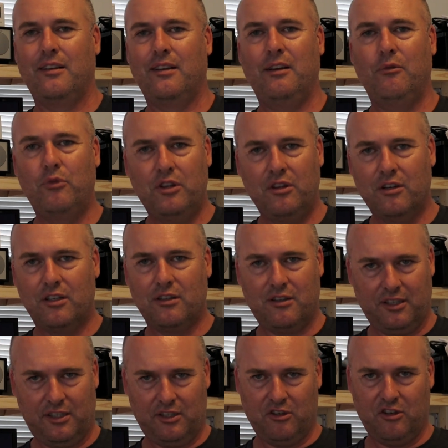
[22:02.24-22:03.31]
It would not
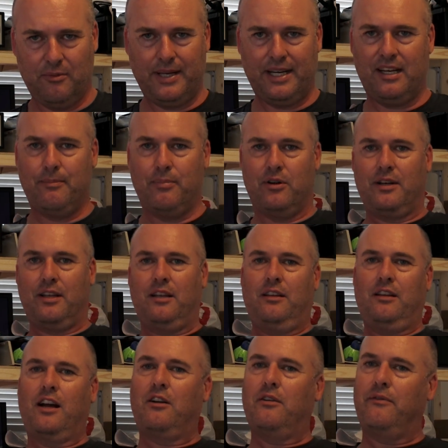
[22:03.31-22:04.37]
disturb anybody.
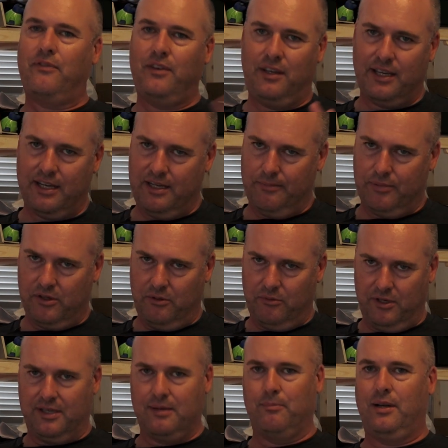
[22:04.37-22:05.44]
I don't think anybody
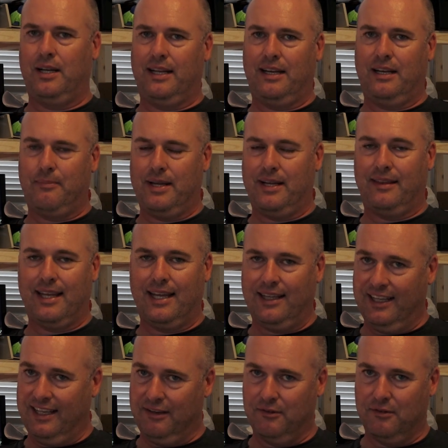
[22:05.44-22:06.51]
would complain about that
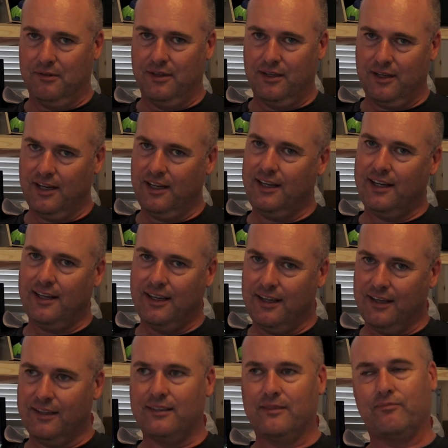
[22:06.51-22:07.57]
little click click.
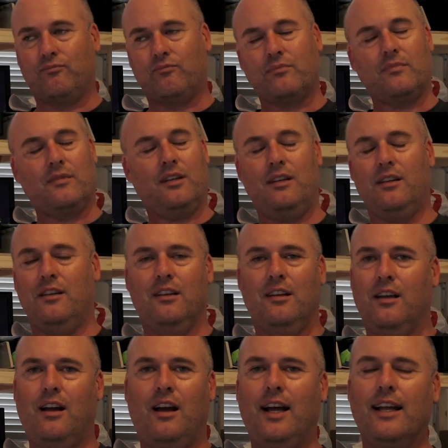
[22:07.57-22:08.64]

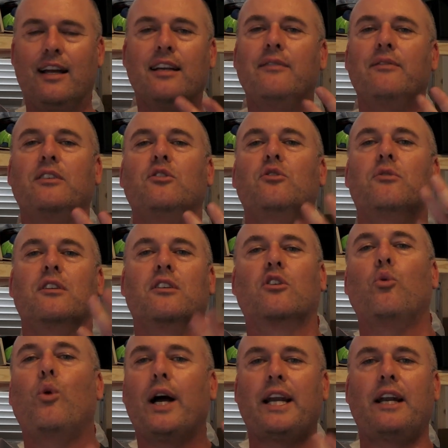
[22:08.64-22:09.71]
I can't even do it
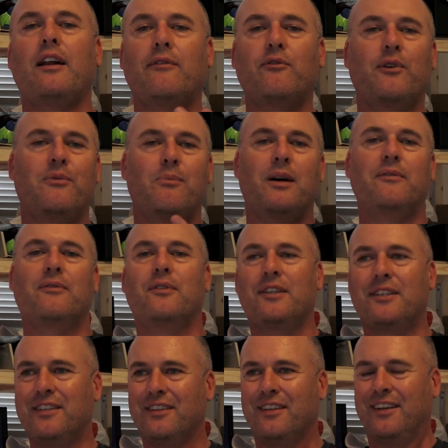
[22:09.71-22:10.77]
quite enough with my
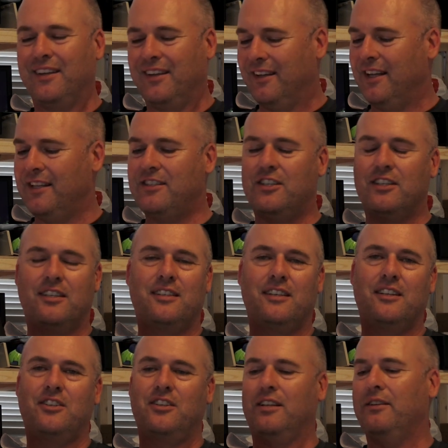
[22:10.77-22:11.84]
voice. It's just
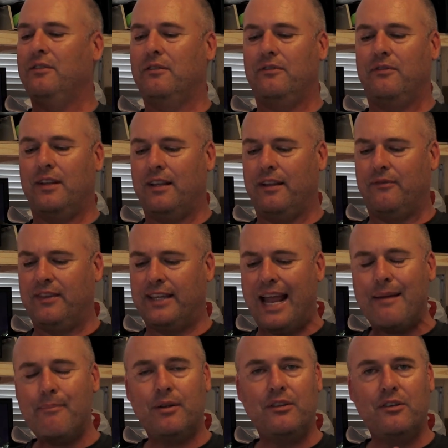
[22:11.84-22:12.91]
such a little, it
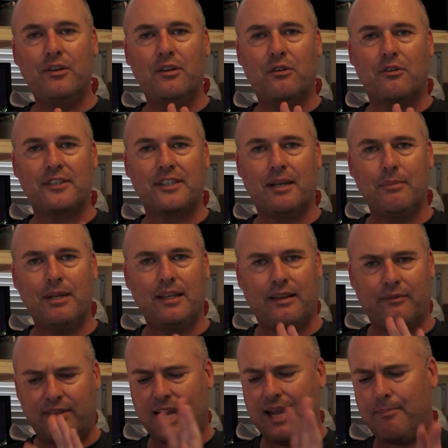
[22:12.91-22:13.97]
dampened it or something,
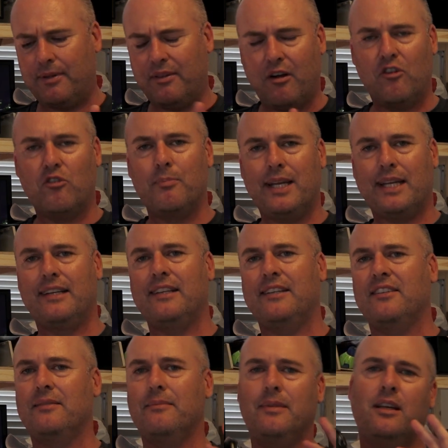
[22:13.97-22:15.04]
they've dampened the whole
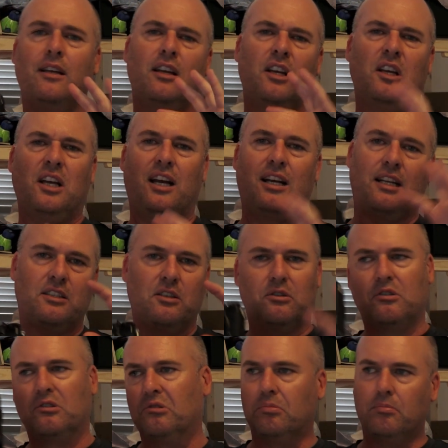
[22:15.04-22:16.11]
mechanism, and it's
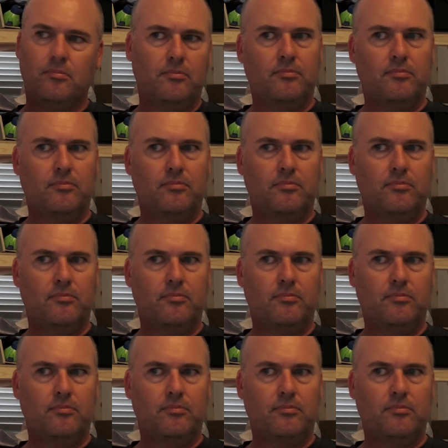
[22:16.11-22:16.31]
all,